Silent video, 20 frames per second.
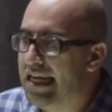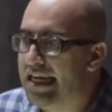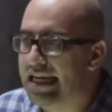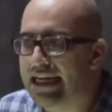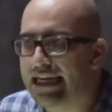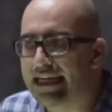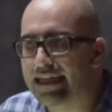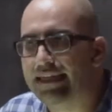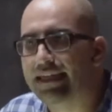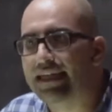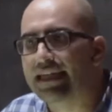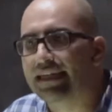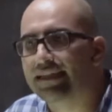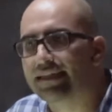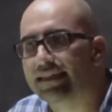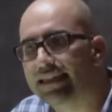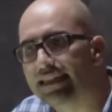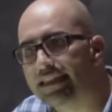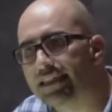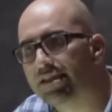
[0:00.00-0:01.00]
It
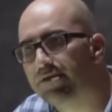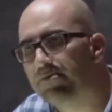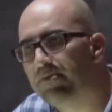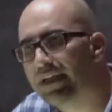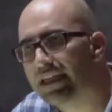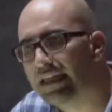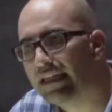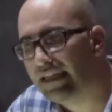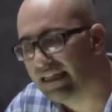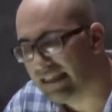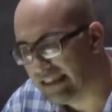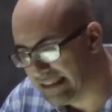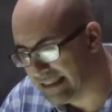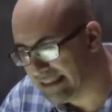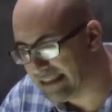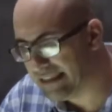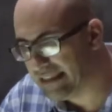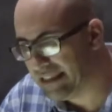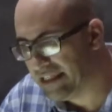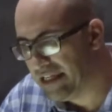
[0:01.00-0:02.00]
exists
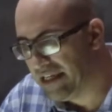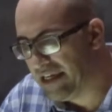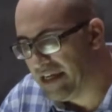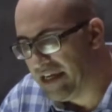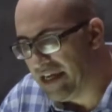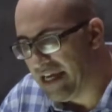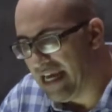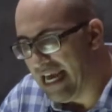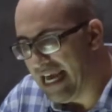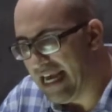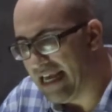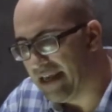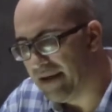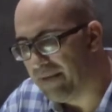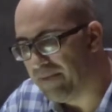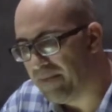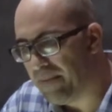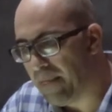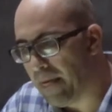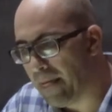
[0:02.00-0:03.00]
because
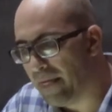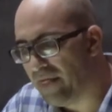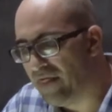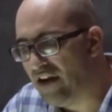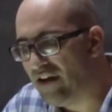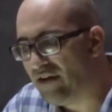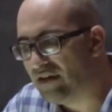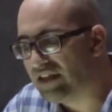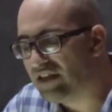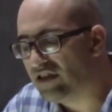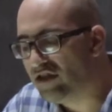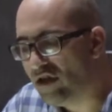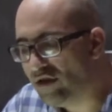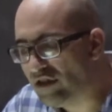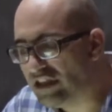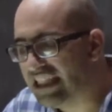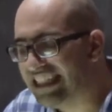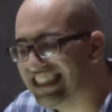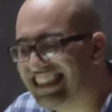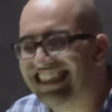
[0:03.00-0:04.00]
there is no
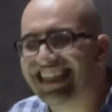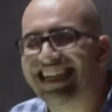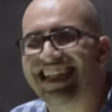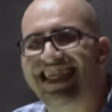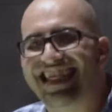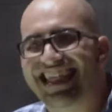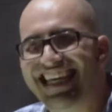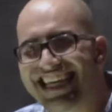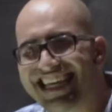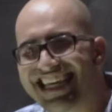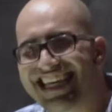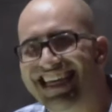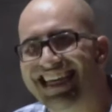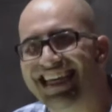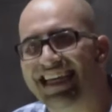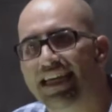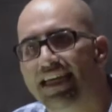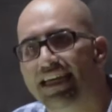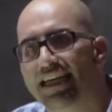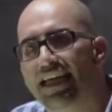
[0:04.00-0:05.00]
such
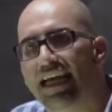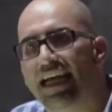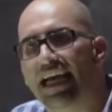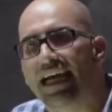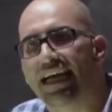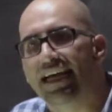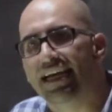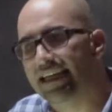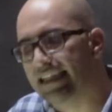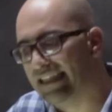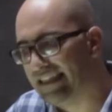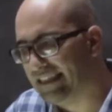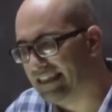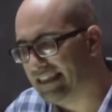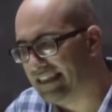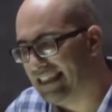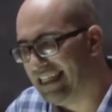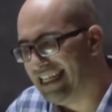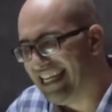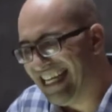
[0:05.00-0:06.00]
thing
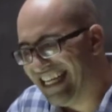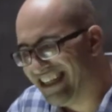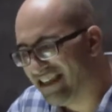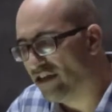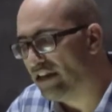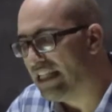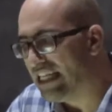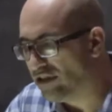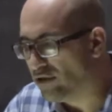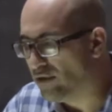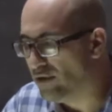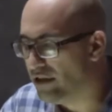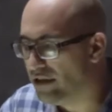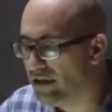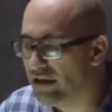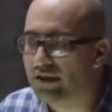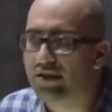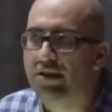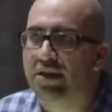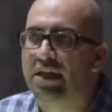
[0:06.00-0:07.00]
as
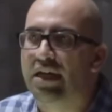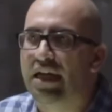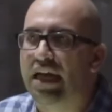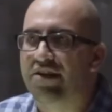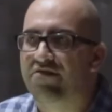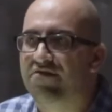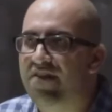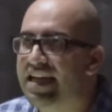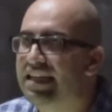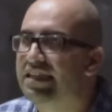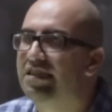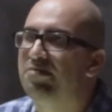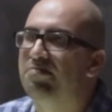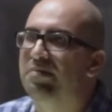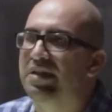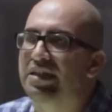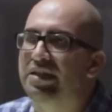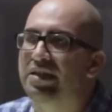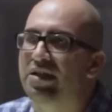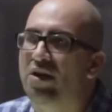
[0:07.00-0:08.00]
intellectual
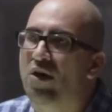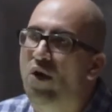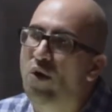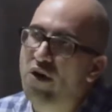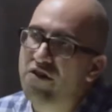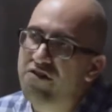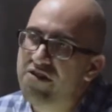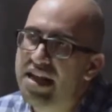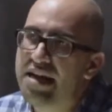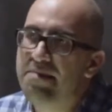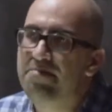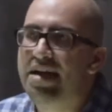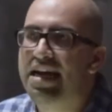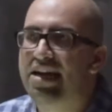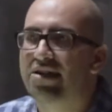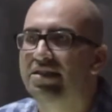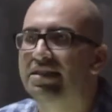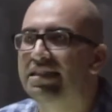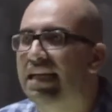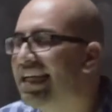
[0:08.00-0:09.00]
advancement, or for that
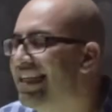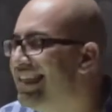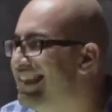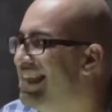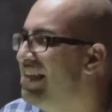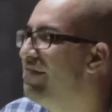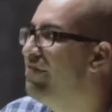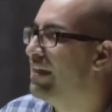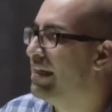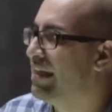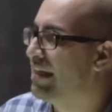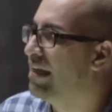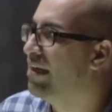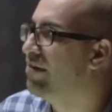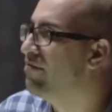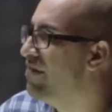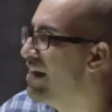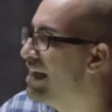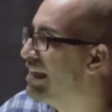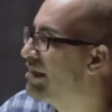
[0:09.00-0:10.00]
matter, scientific
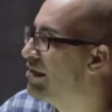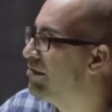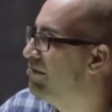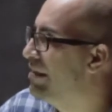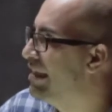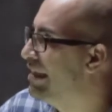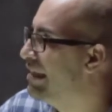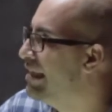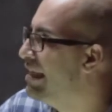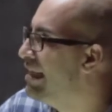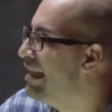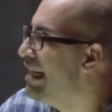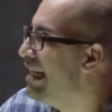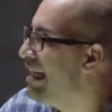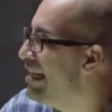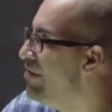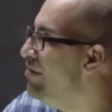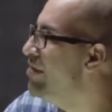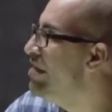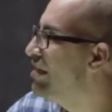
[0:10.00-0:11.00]
advancement
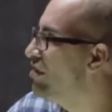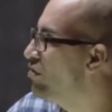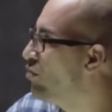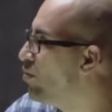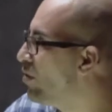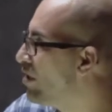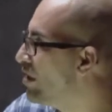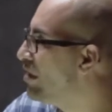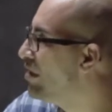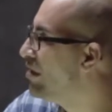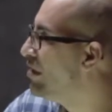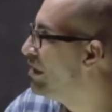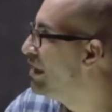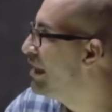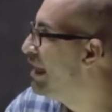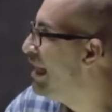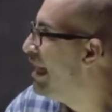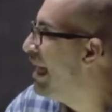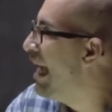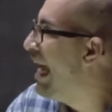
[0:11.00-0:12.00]
in this world